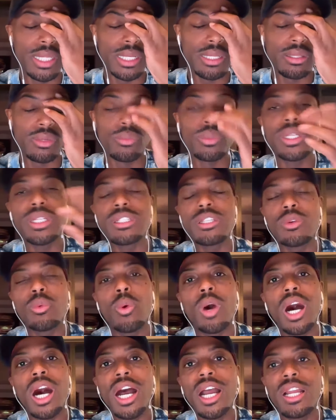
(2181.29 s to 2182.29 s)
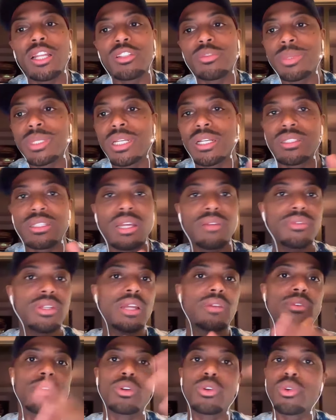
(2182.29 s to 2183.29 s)
And the reason why is because I've
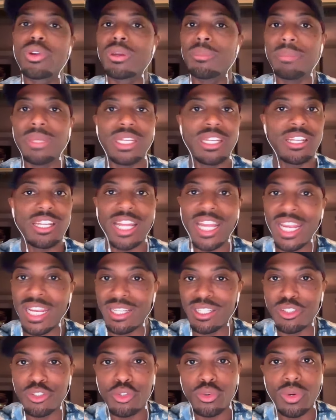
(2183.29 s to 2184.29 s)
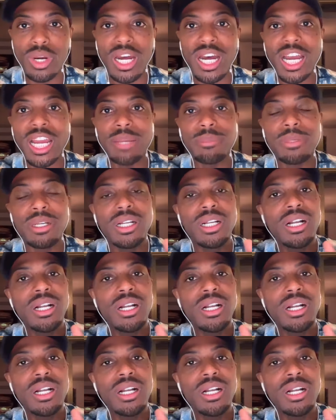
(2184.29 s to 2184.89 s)
never committed a heinous crime.